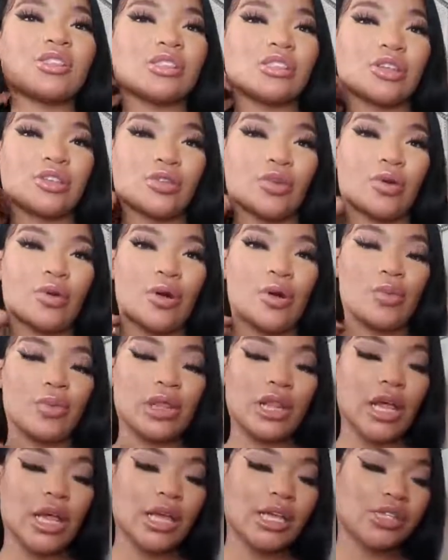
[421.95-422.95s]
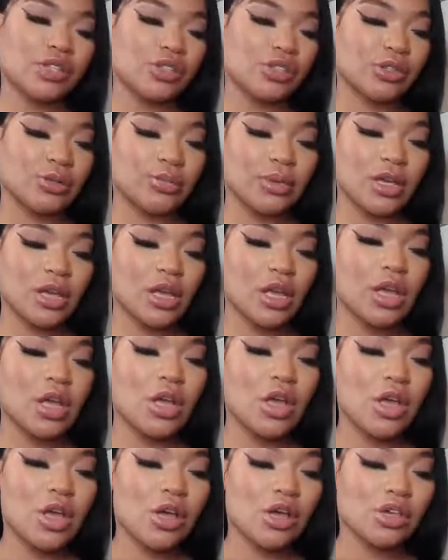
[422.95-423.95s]
just to throw on with leggings or something
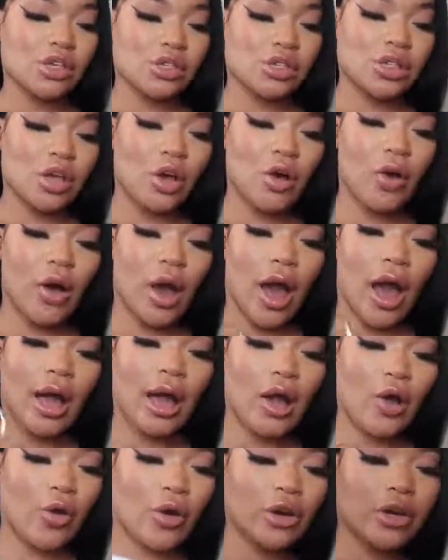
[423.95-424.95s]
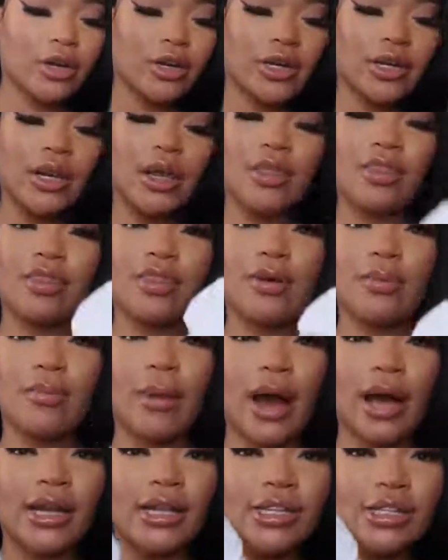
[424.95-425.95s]
so i ordered the
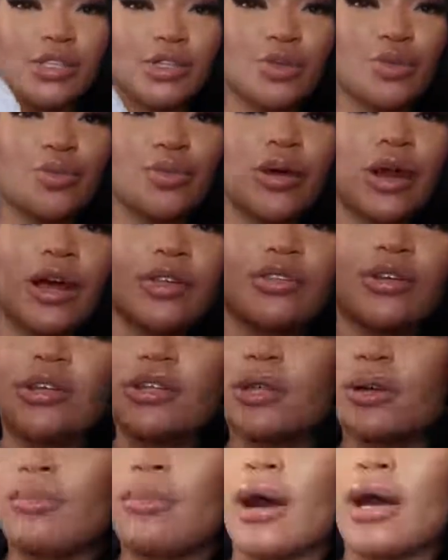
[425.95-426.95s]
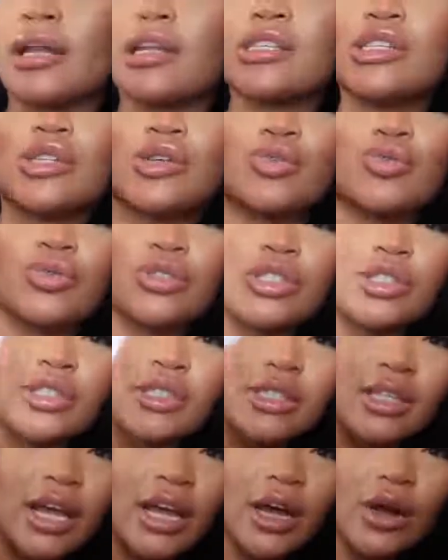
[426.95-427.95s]
bodysuit but i thought the bodysuit was
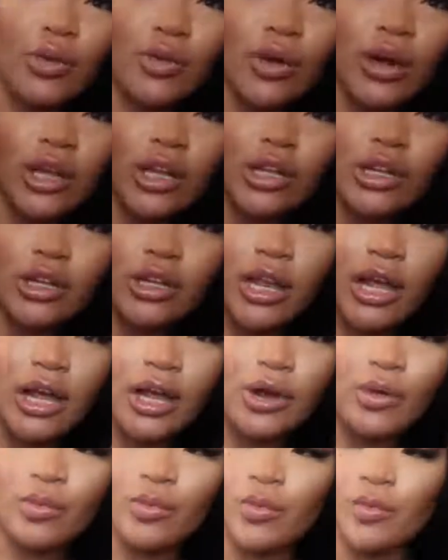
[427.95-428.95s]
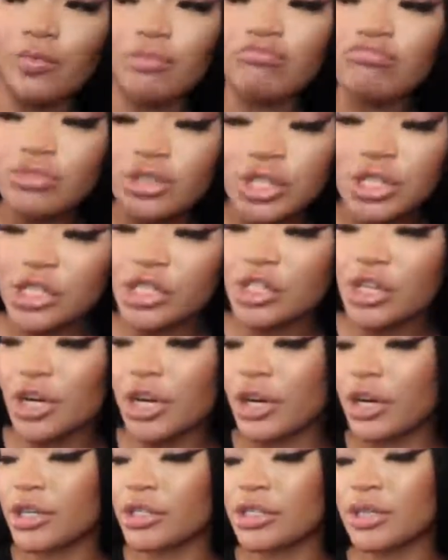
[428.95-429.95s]
just like a regular like
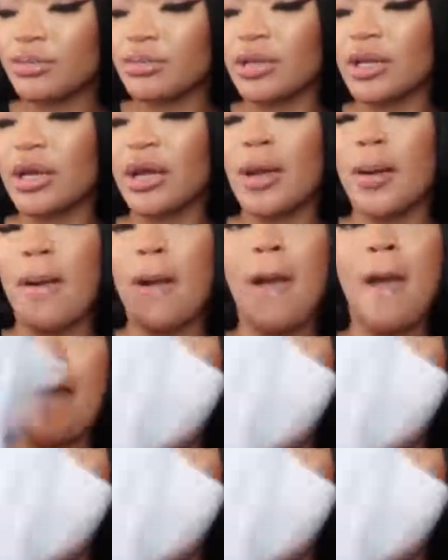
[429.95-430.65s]
t-shirt or something